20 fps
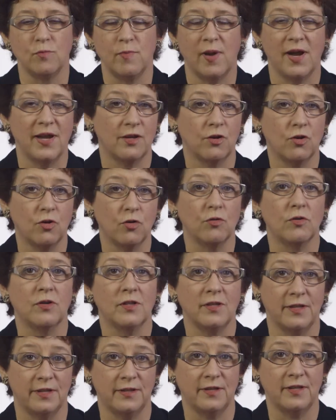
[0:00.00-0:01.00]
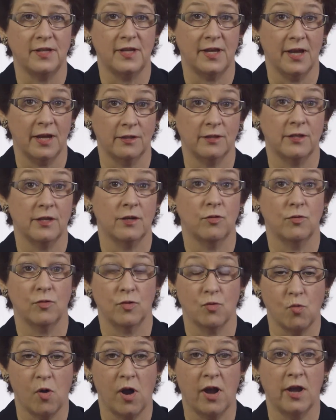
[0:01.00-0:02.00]
might currently see out there in
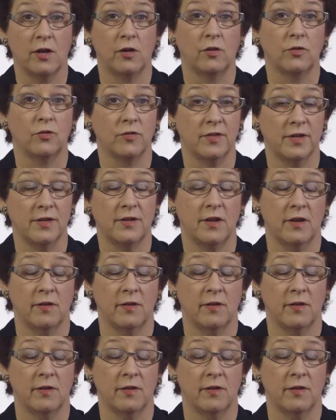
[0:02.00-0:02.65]
the wild or that